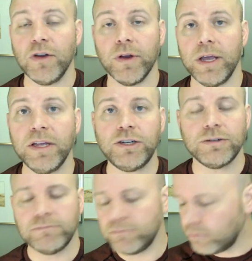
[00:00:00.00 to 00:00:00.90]
image,
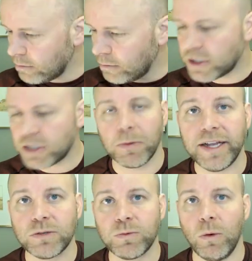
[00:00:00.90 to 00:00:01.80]

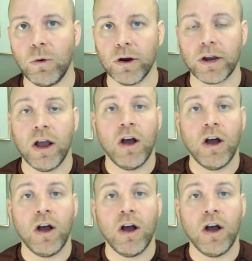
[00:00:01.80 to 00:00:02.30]
sprites will work.